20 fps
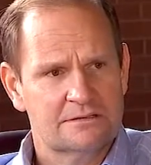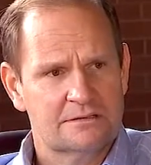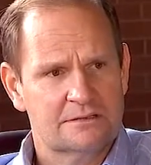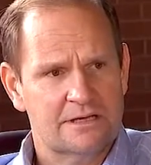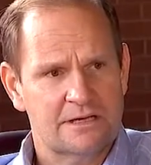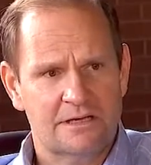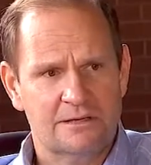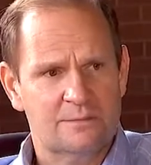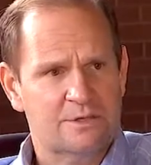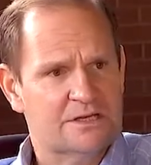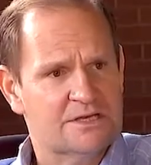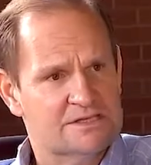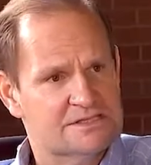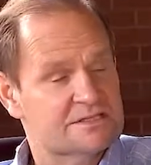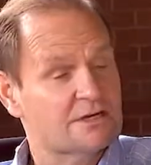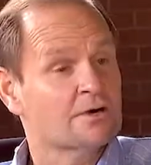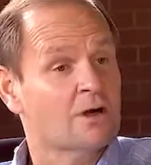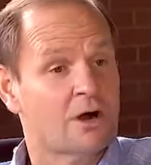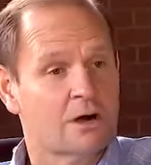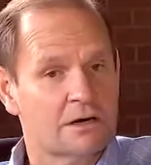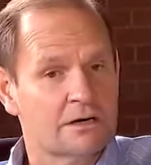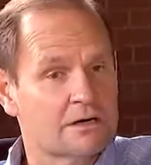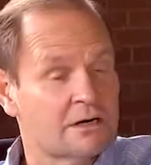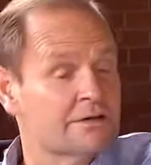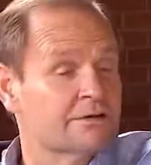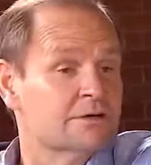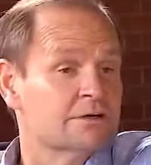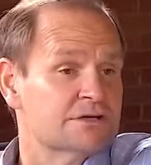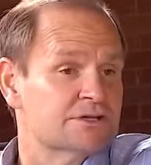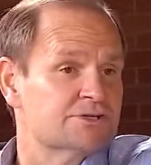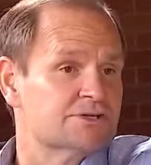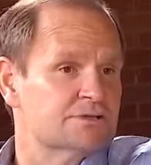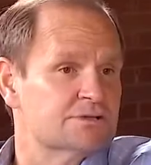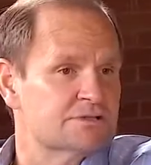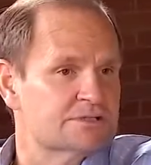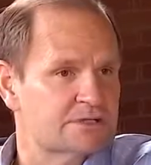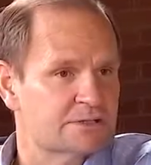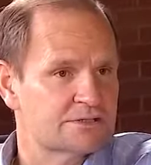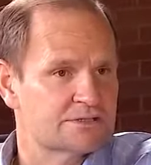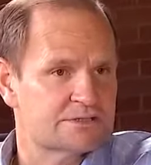Okay? Because there are other
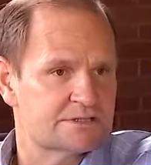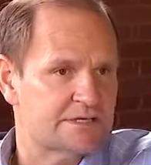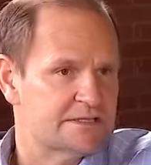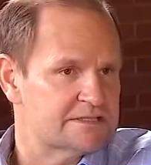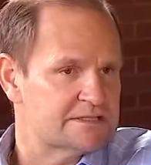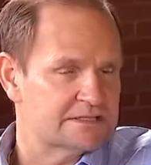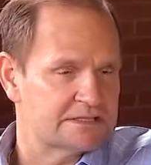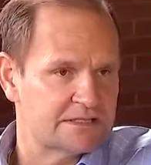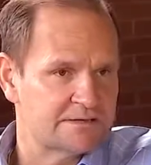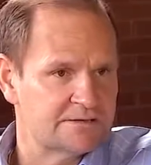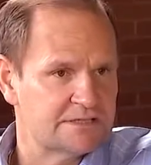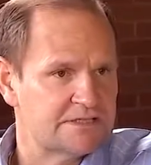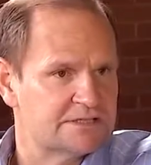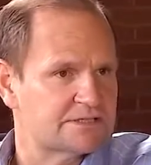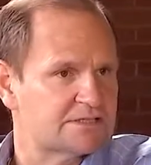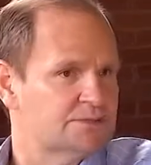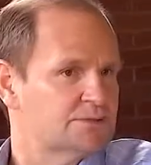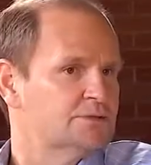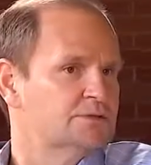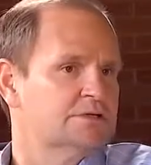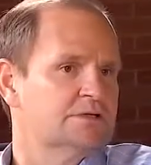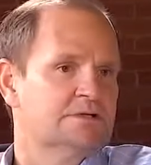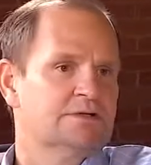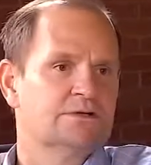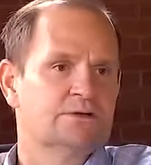issues. There's sensitivities to it.